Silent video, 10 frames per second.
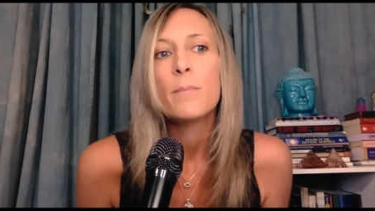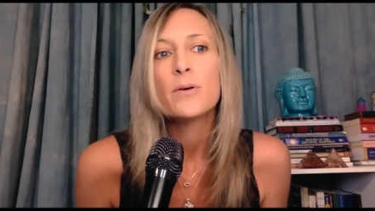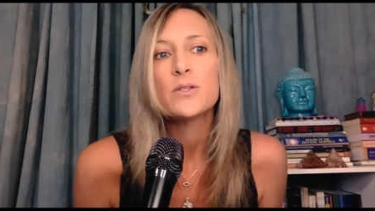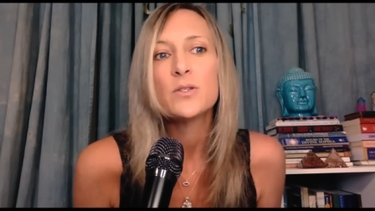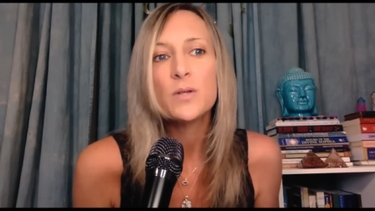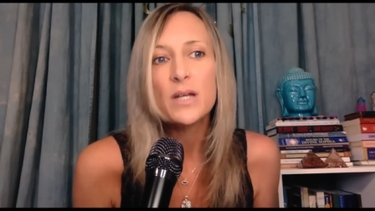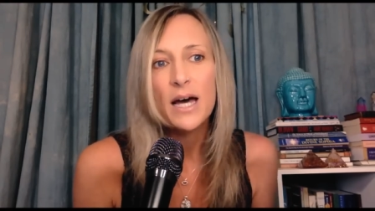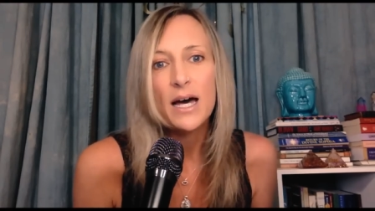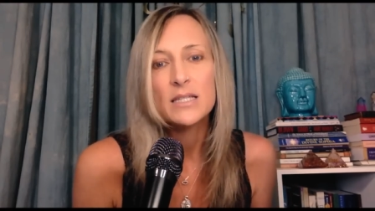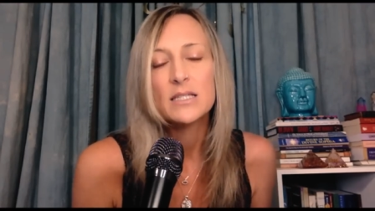
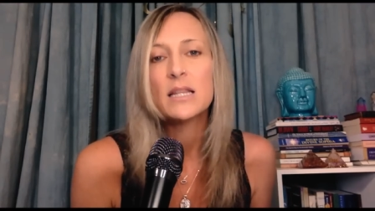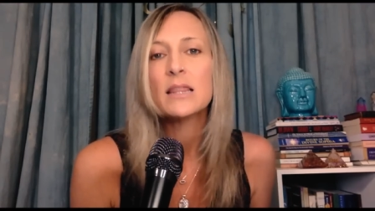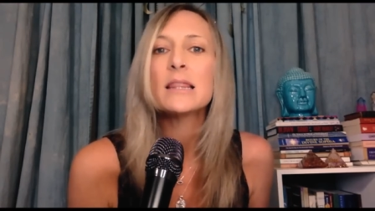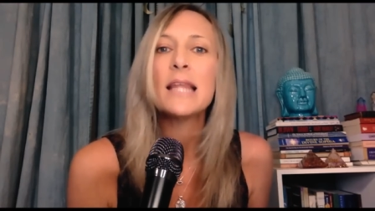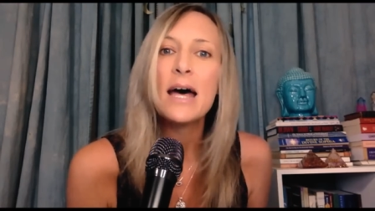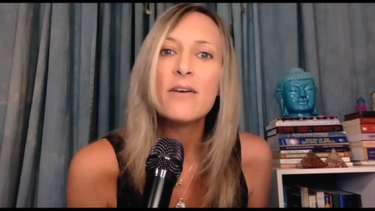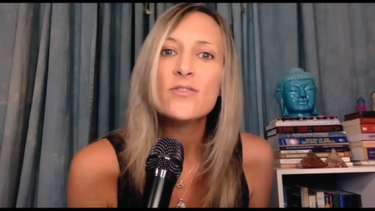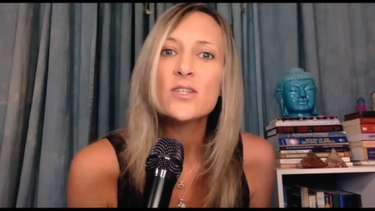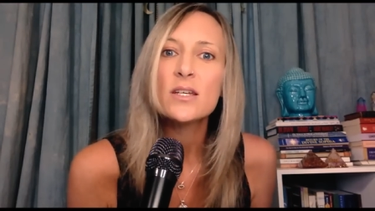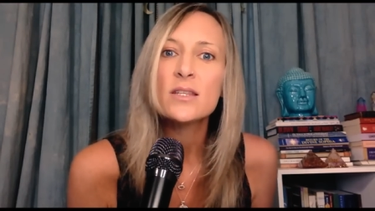Prasutagus
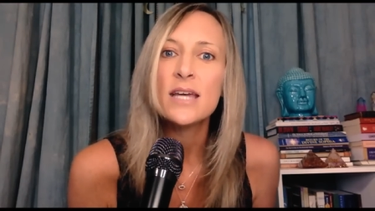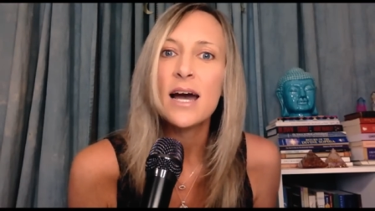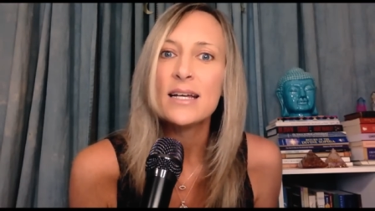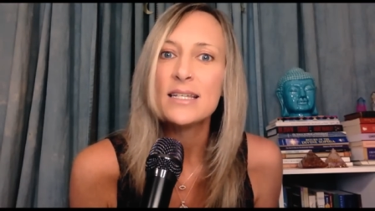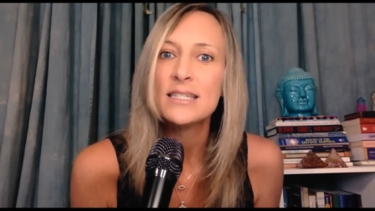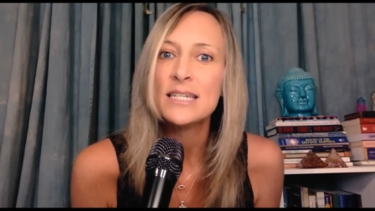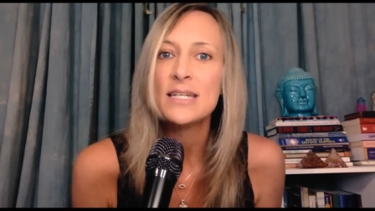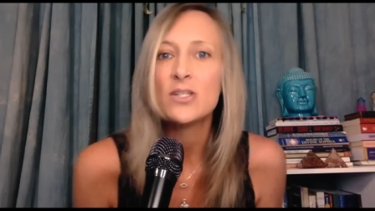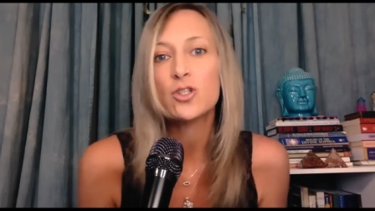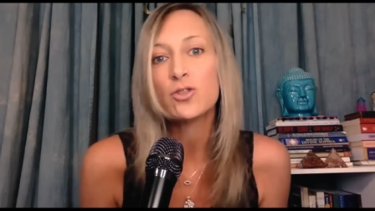left the
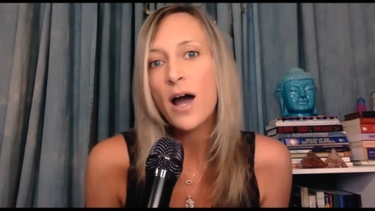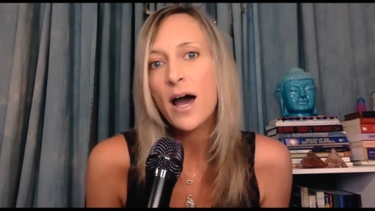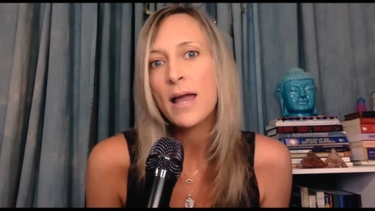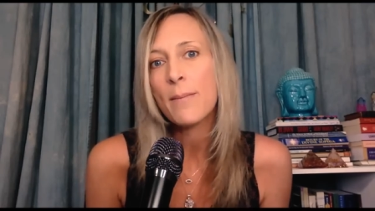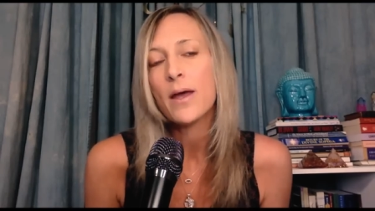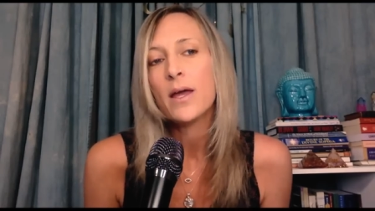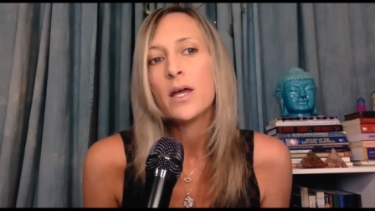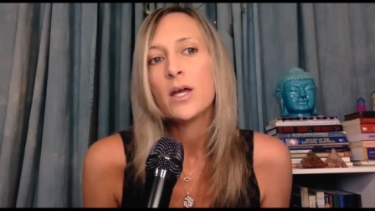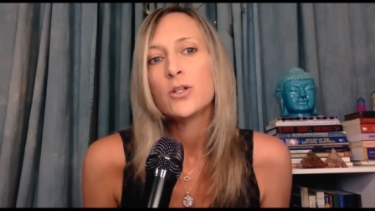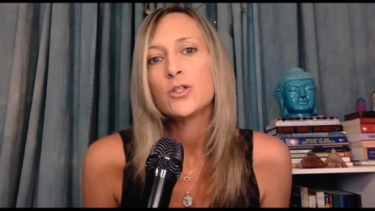Iceni tribe
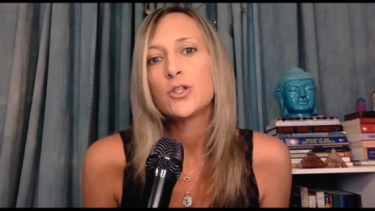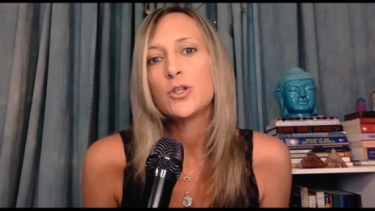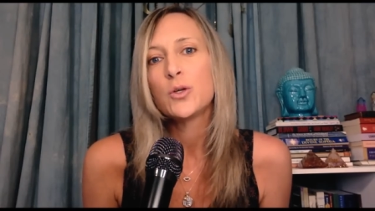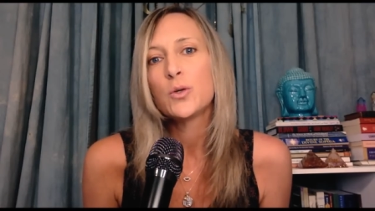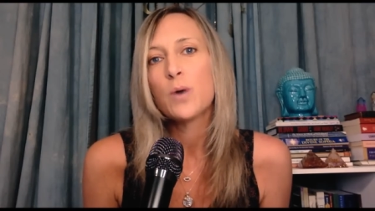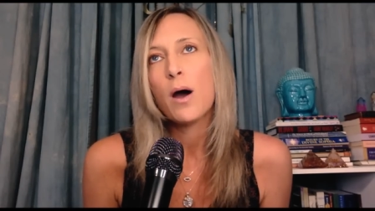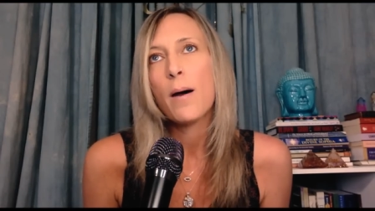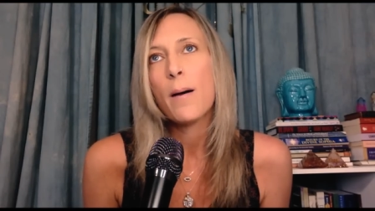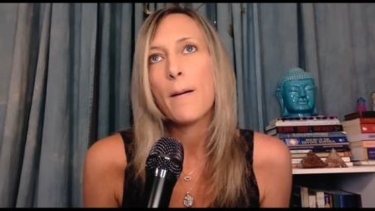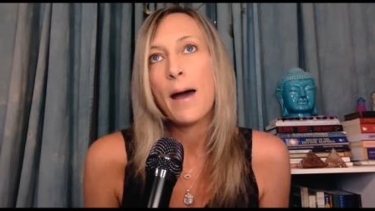to
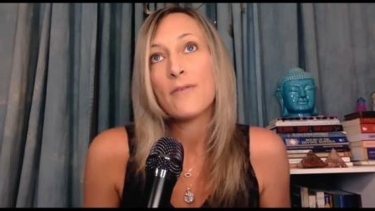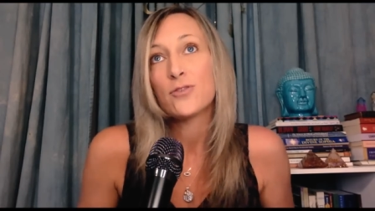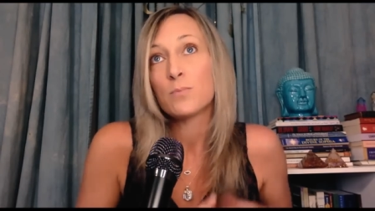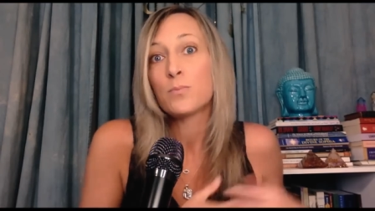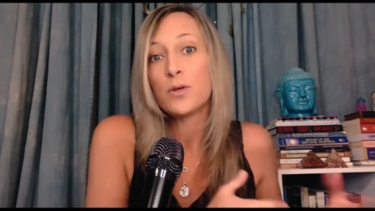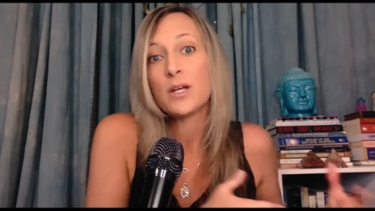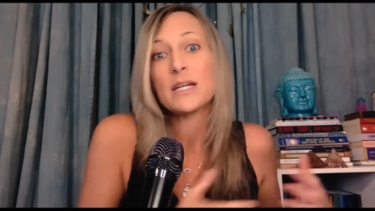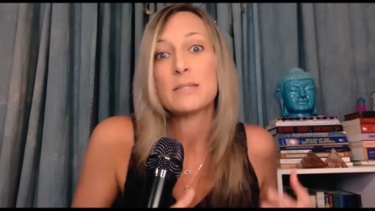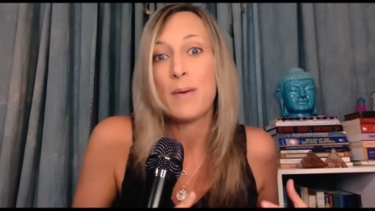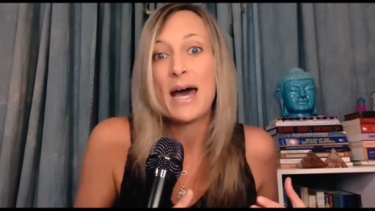after
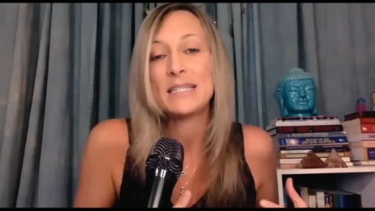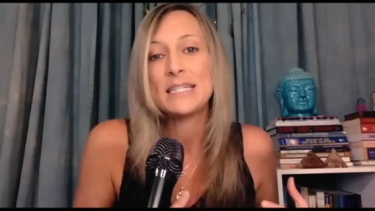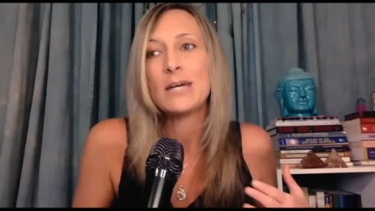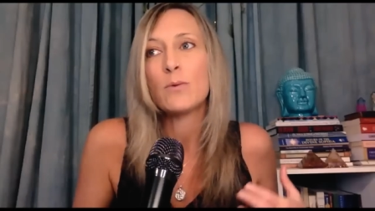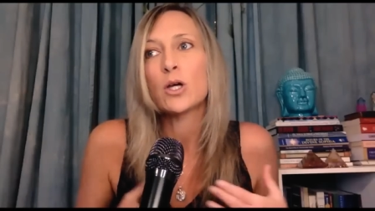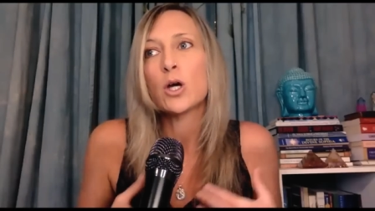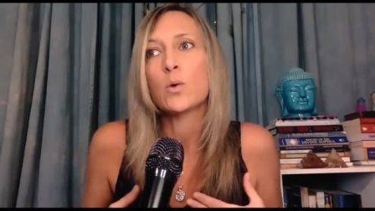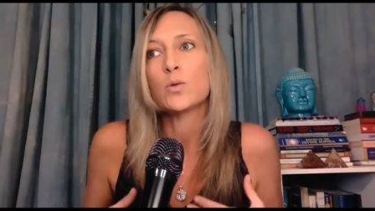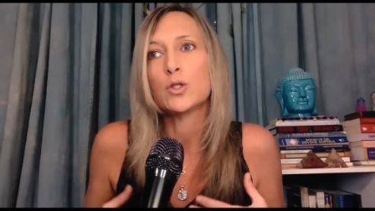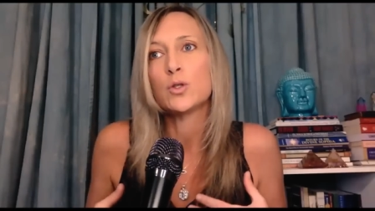Boudica's passing, it would
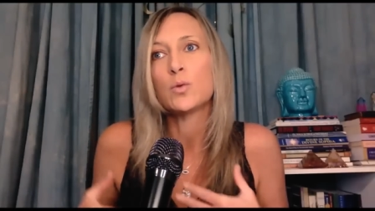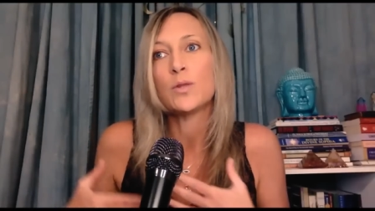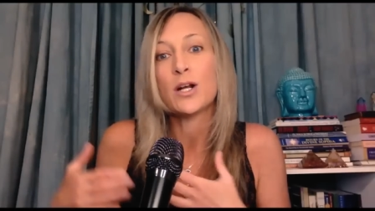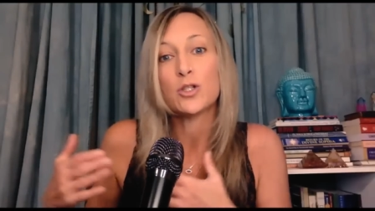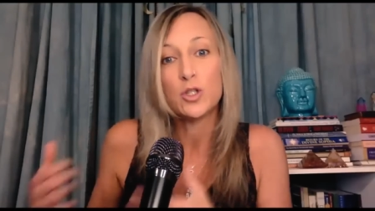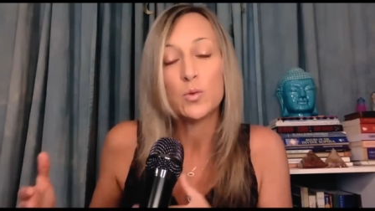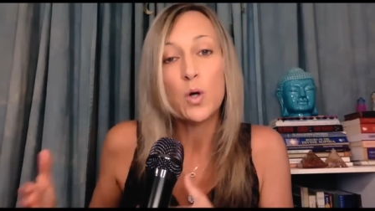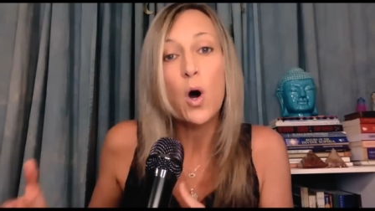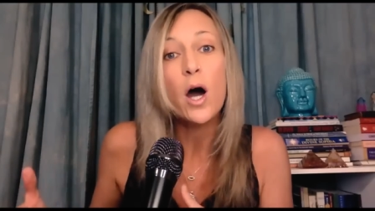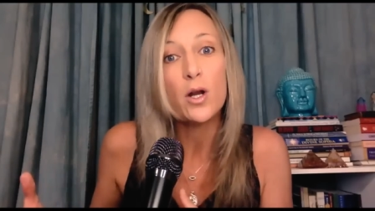go to their two
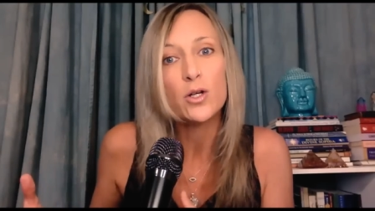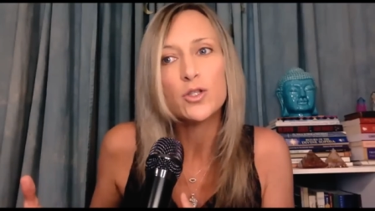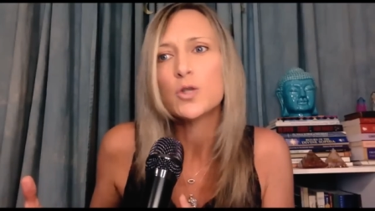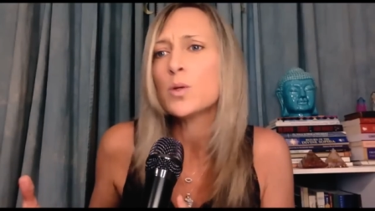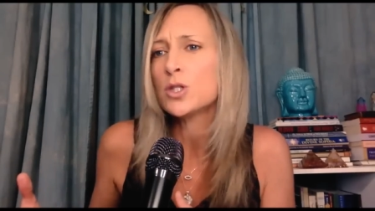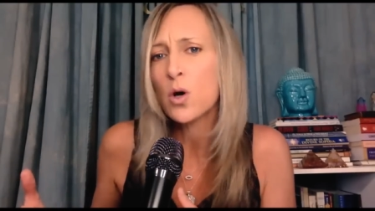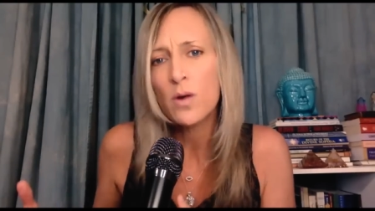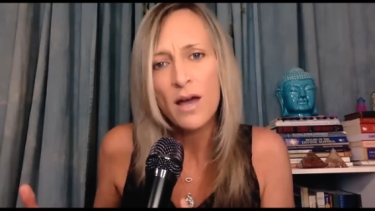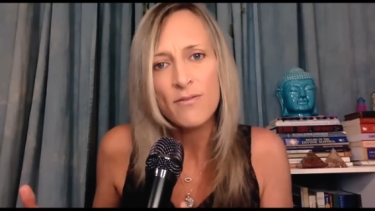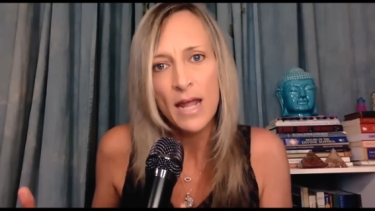daughters, who we
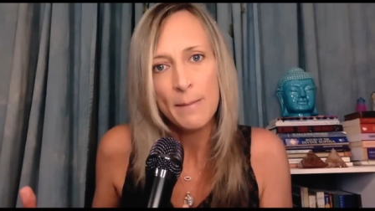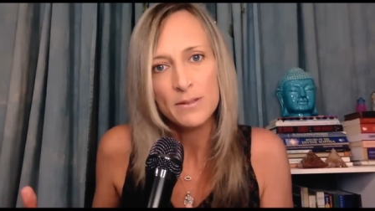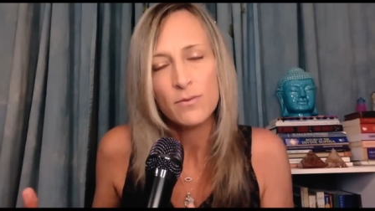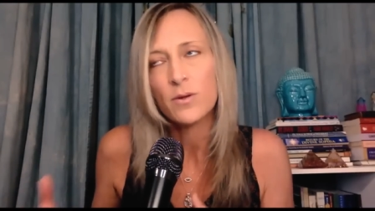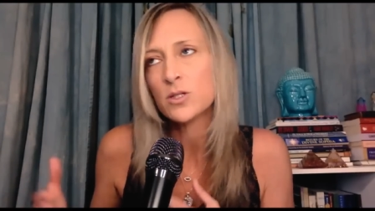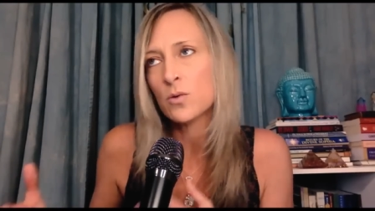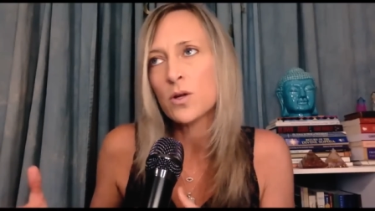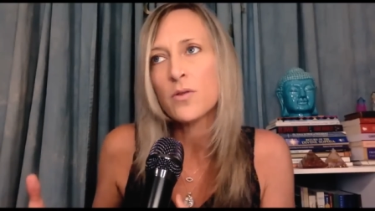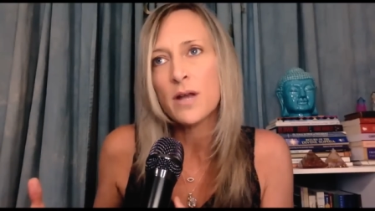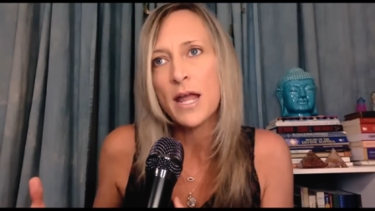don't have names for, we don't
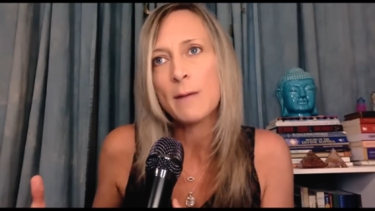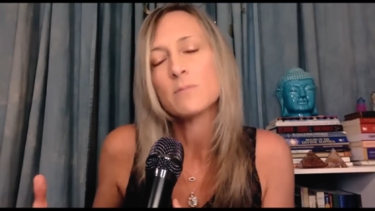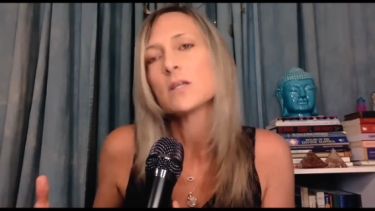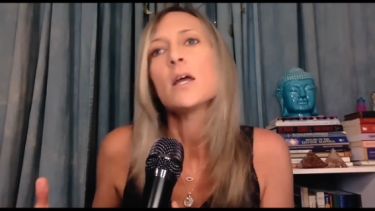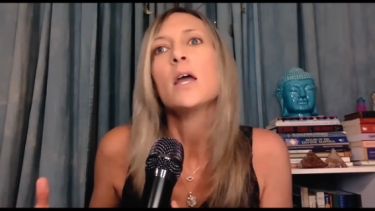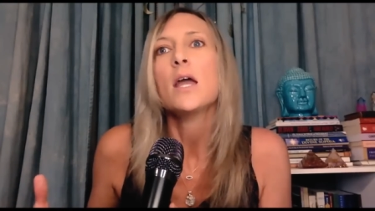know their names,